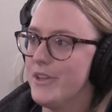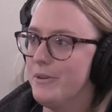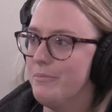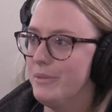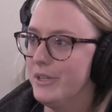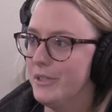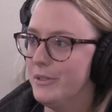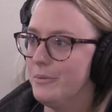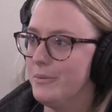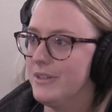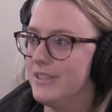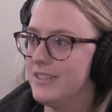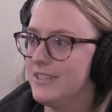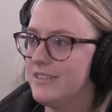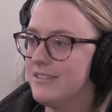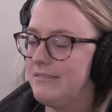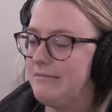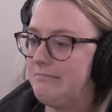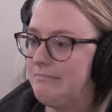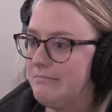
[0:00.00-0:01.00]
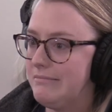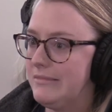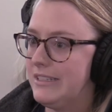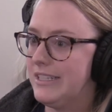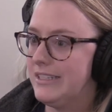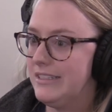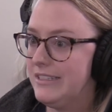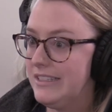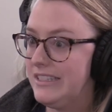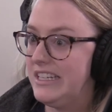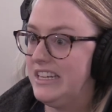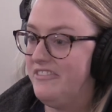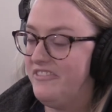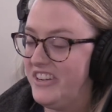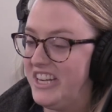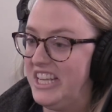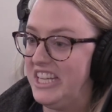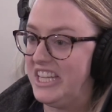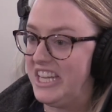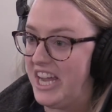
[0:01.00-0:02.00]
their bill was kind of
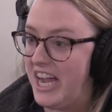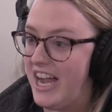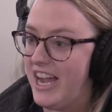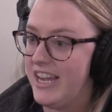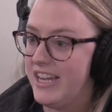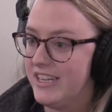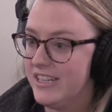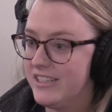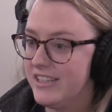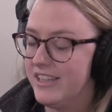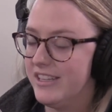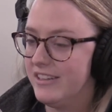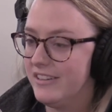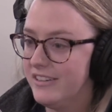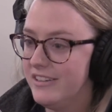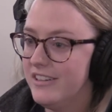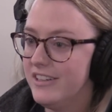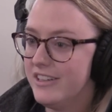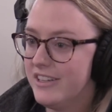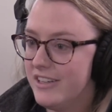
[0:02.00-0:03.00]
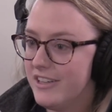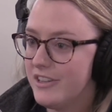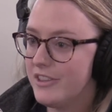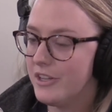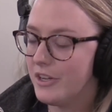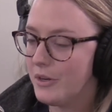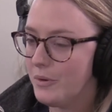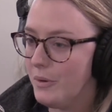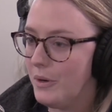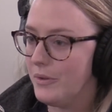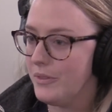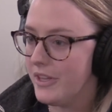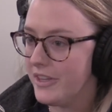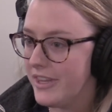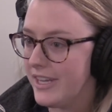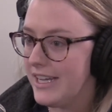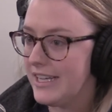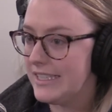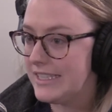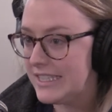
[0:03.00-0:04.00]
significantly higher than the quote
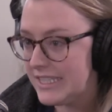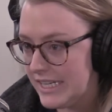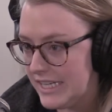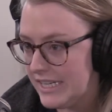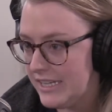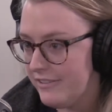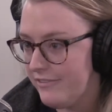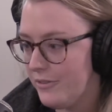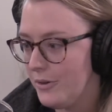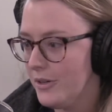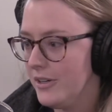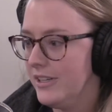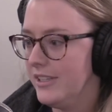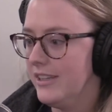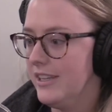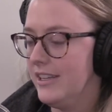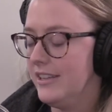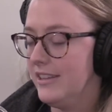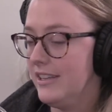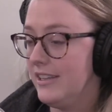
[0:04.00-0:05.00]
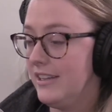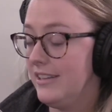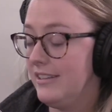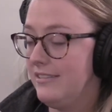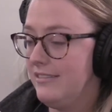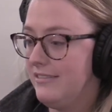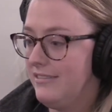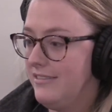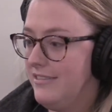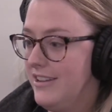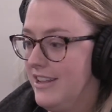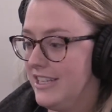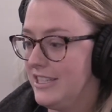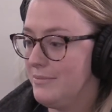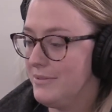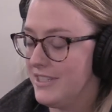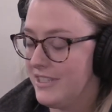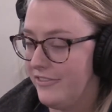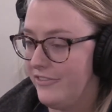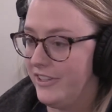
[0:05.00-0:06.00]
that they had signed for. And then they
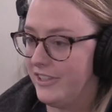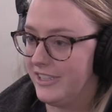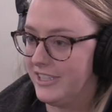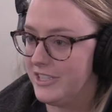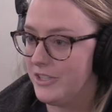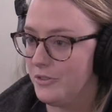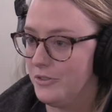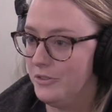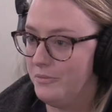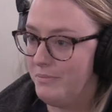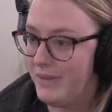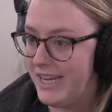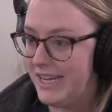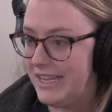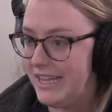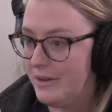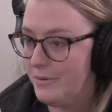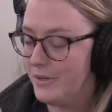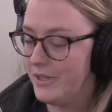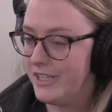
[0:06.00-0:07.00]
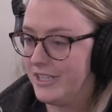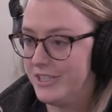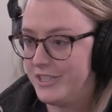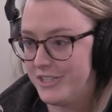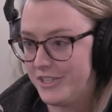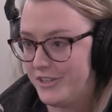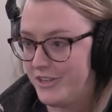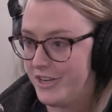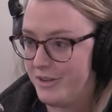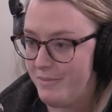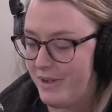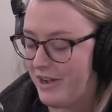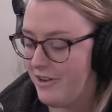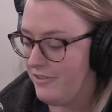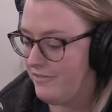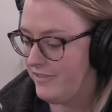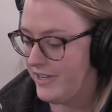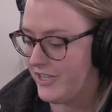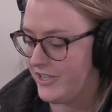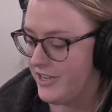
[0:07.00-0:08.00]
had specifically told me they were concerned
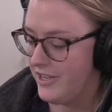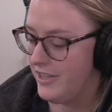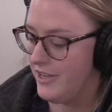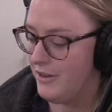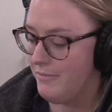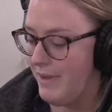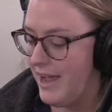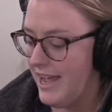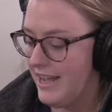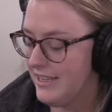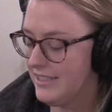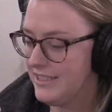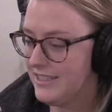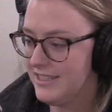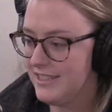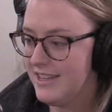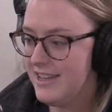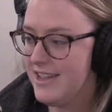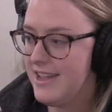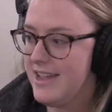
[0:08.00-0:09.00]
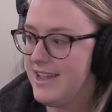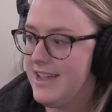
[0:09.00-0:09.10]
about reaching their max.